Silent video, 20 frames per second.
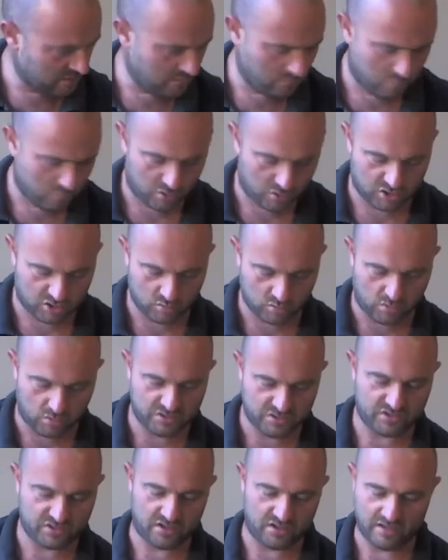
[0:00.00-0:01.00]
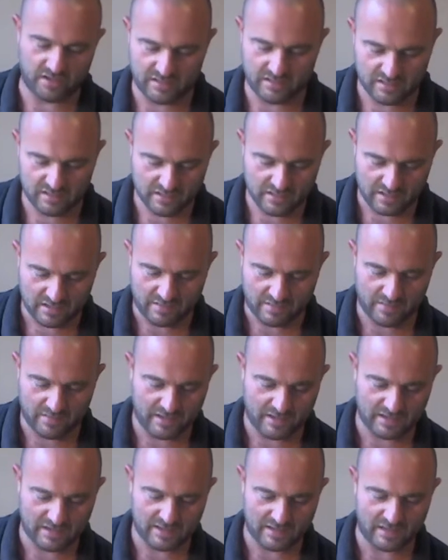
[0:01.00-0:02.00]
put it to one side, and
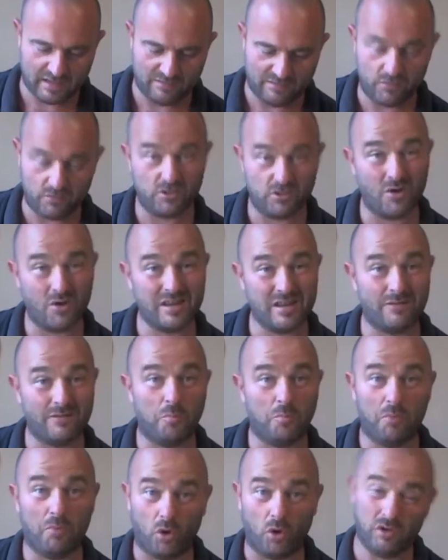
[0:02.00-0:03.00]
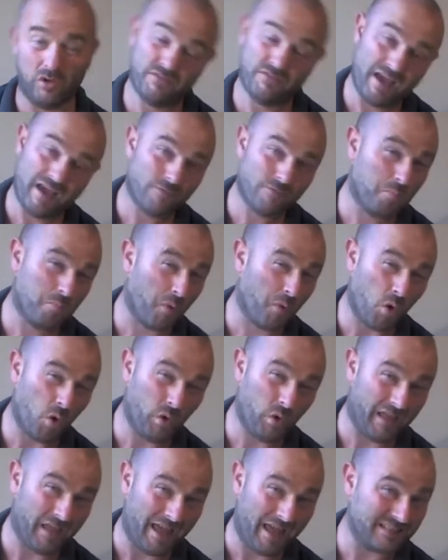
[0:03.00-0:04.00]
then if you don't have a bowl, if you have a
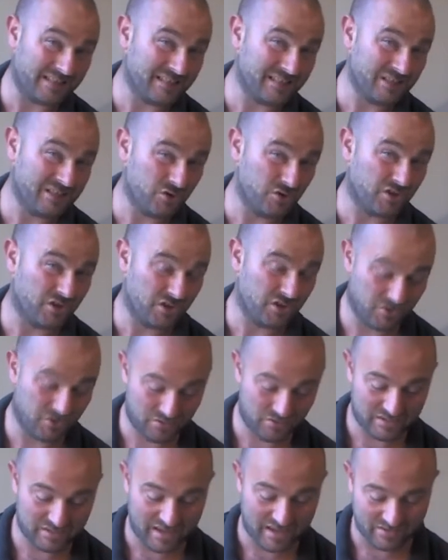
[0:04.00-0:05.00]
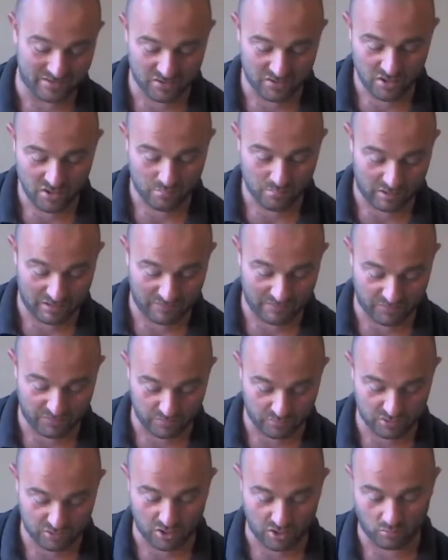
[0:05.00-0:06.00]
bowl handy, you can use that. But if you
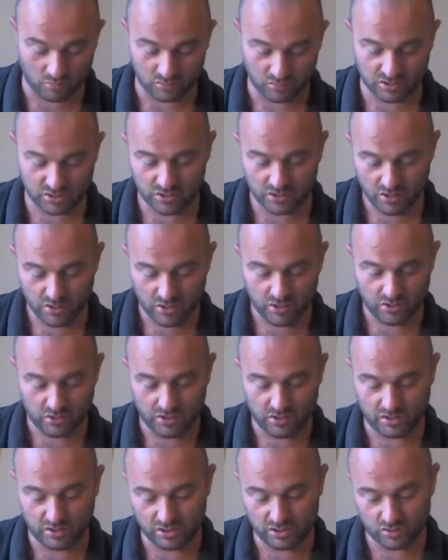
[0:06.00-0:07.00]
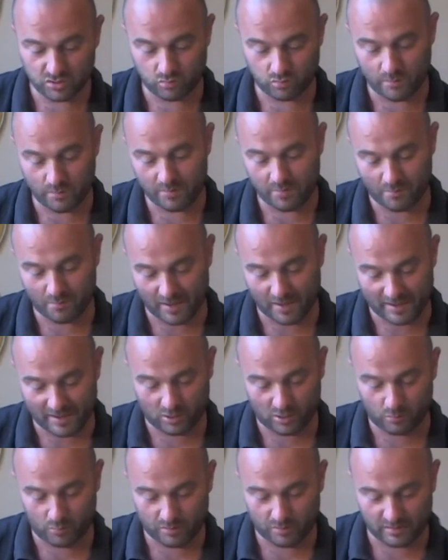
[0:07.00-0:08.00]
don't, you can just rip the bag
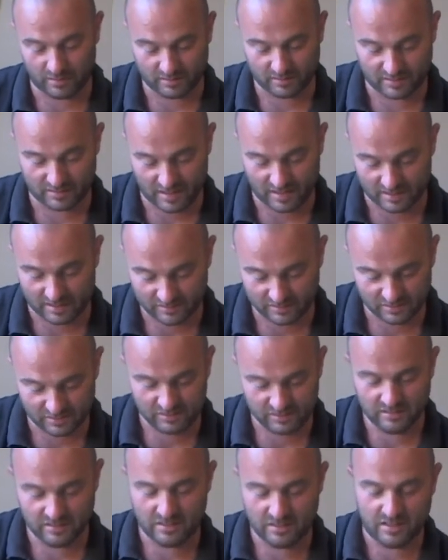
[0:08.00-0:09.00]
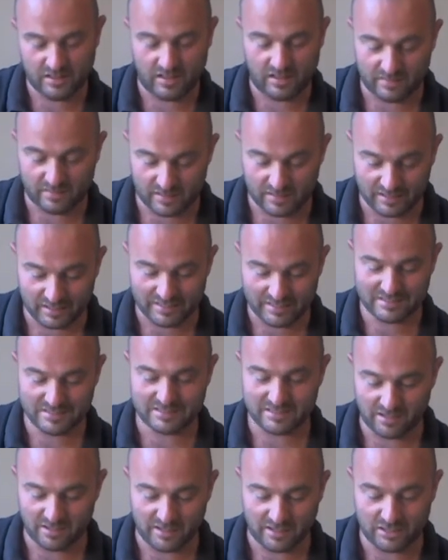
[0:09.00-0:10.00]
open like that, and then
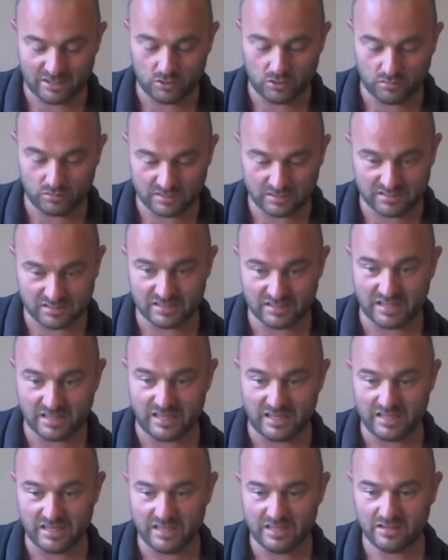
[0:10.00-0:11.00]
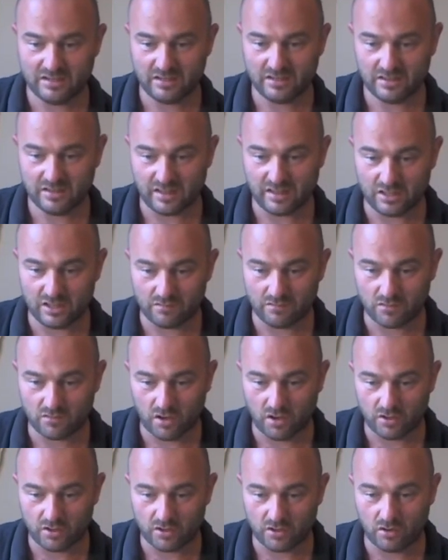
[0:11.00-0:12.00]
inside you'll see that you've got
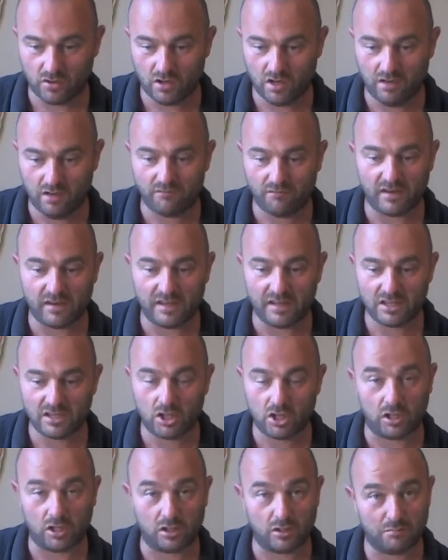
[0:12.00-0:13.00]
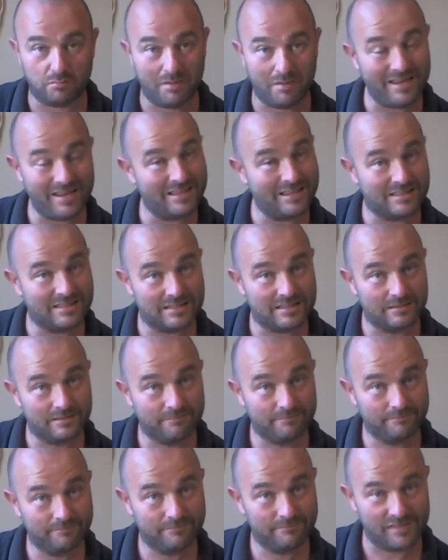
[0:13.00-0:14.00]
your lovely coloured beads.
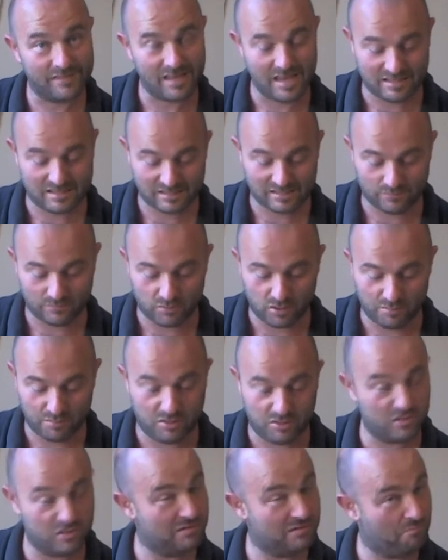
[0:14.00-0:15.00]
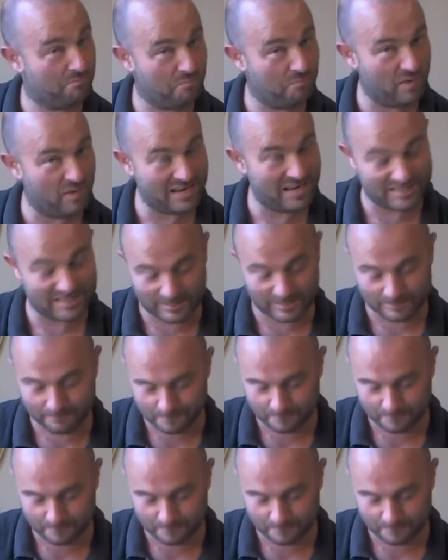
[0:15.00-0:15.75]
Yes, we're going to be doing some beading.